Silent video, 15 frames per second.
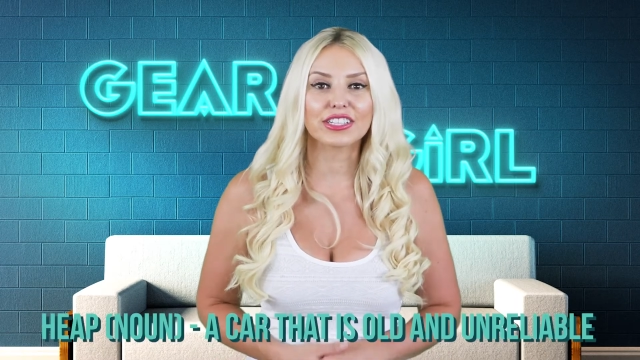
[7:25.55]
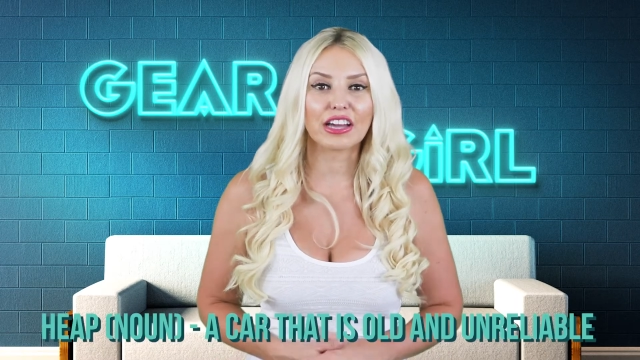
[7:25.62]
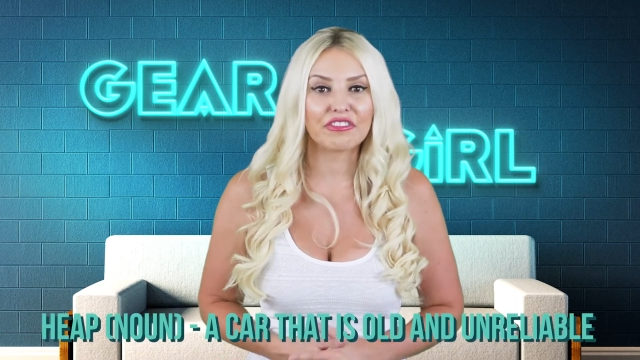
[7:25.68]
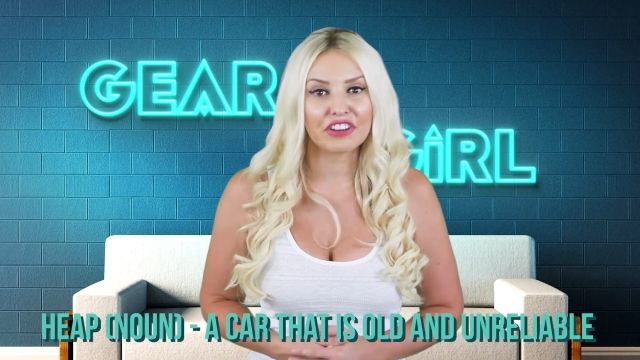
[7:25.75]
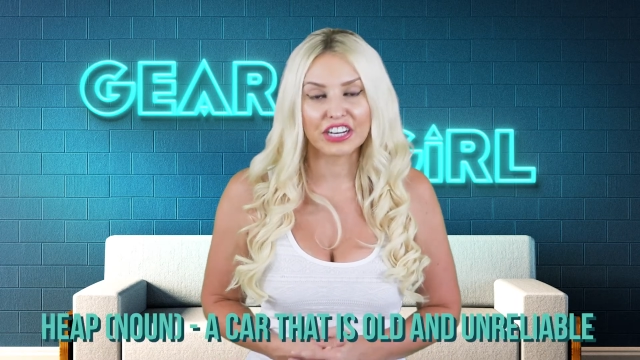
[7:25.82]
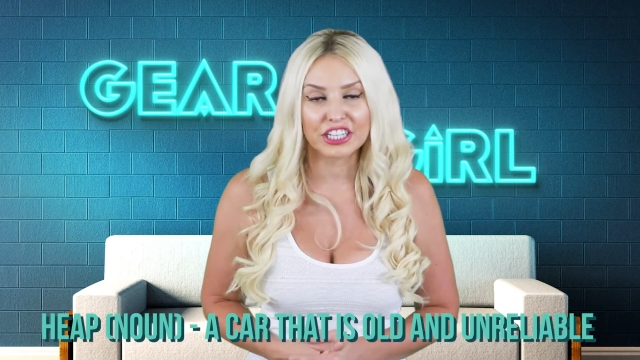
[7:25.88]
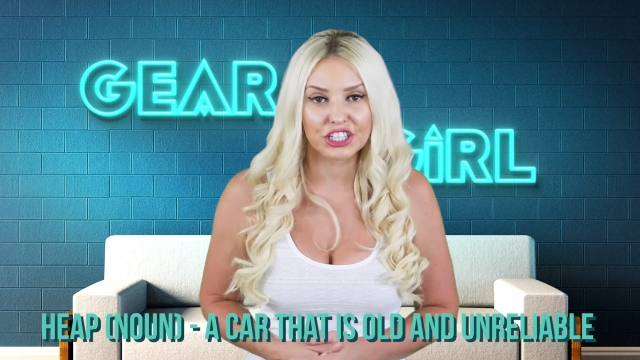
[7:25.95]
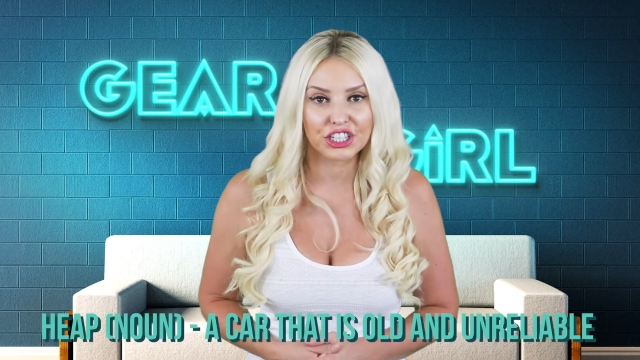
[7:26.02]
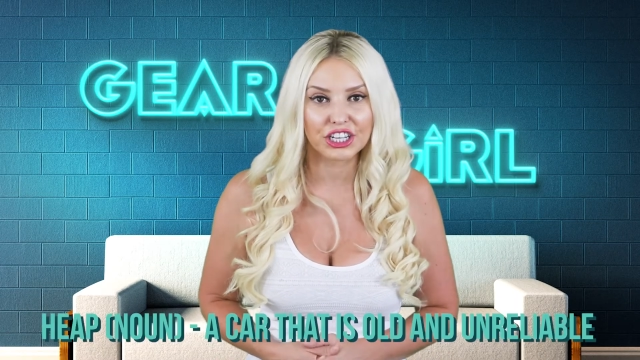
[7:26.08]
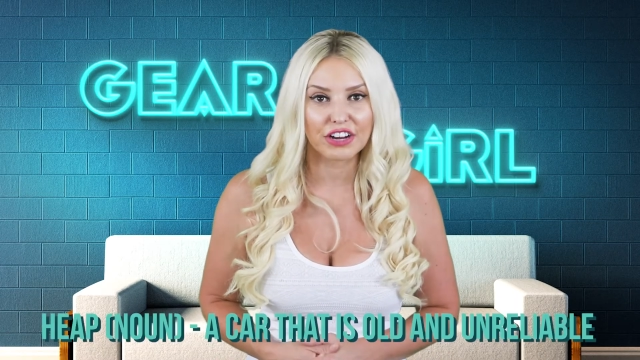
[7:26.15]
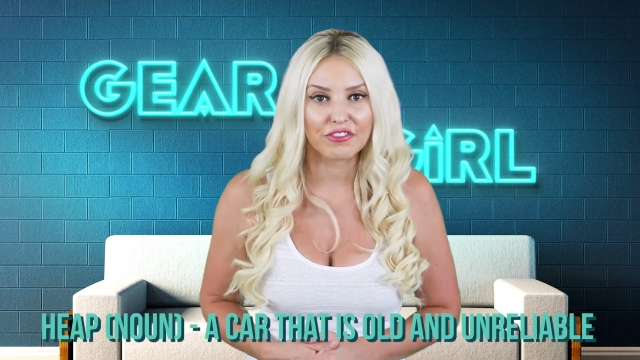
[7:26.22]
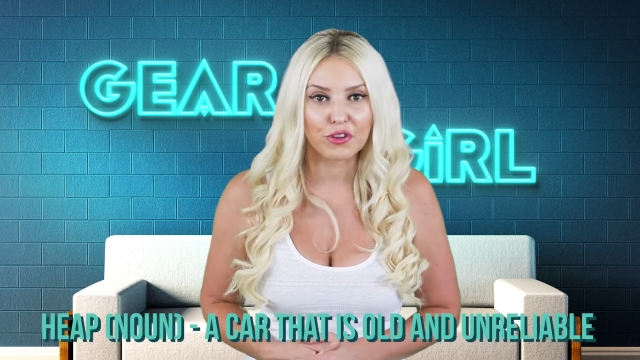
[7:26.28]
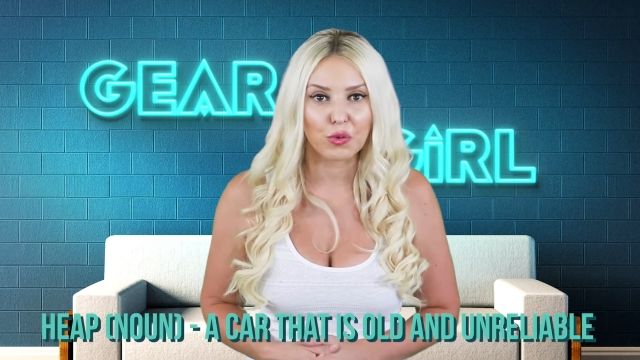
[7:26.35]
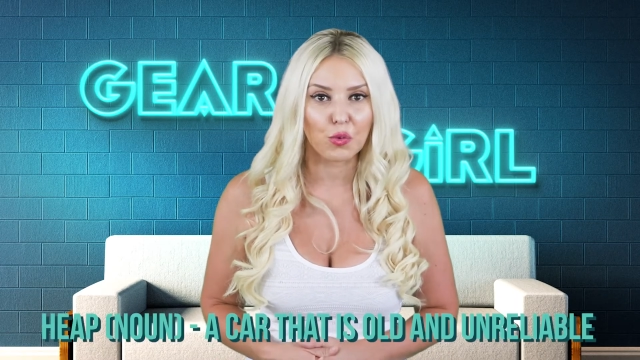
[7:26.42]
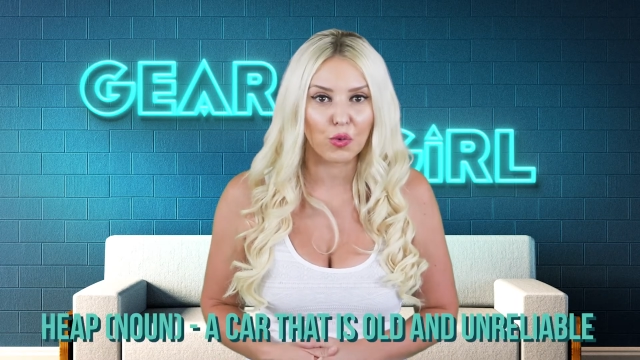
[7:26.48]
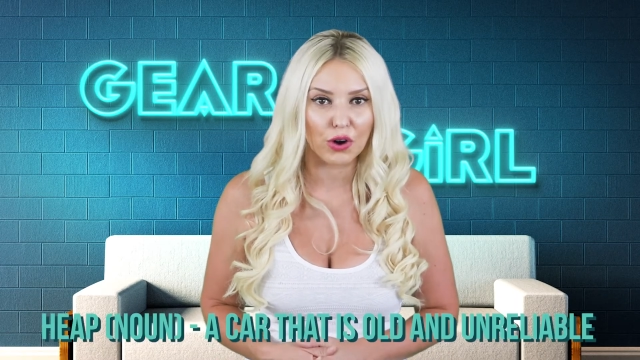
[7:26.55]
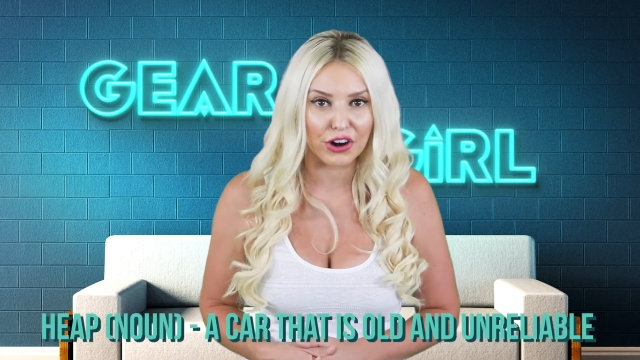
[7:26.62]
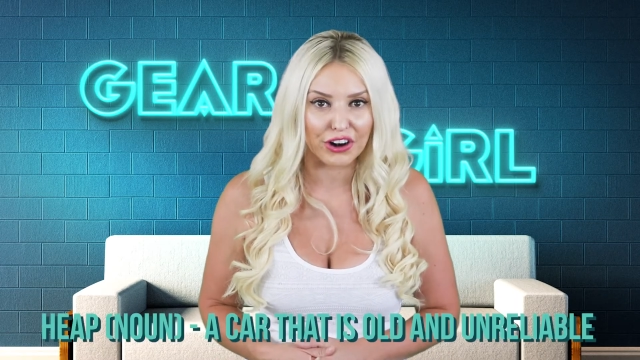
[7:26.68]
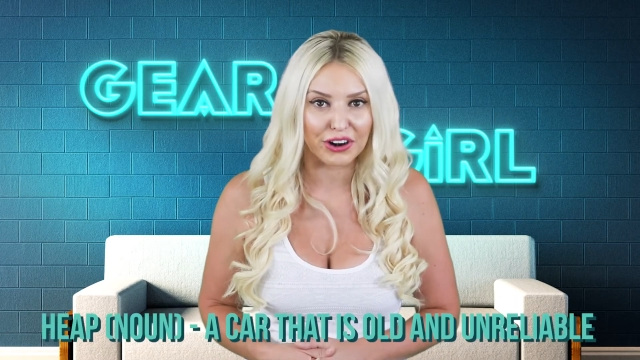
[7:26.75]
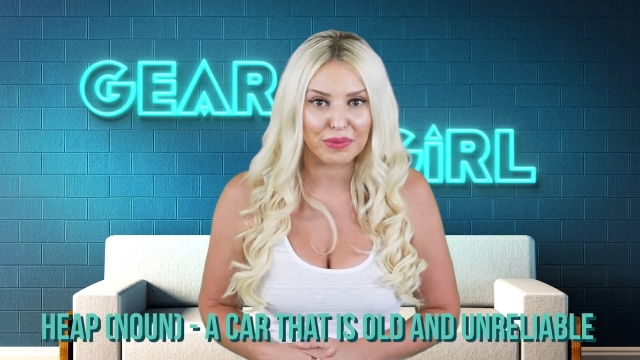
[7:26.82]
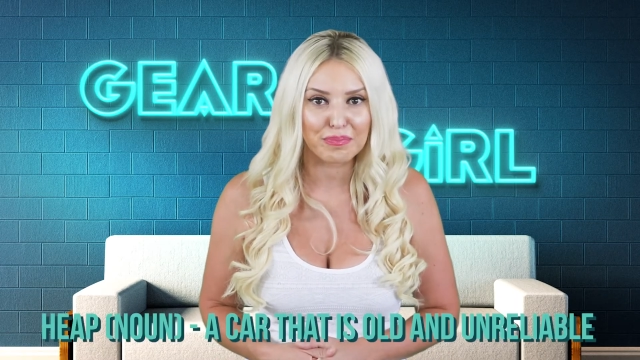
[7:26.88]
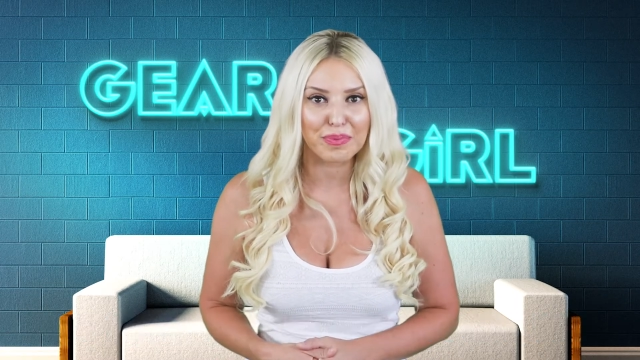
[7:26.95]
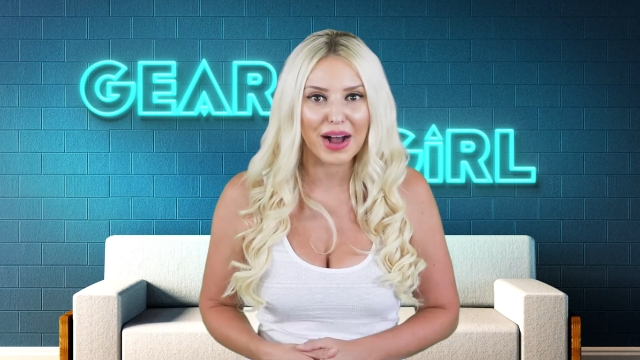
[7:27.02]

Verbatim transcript: definition of the word,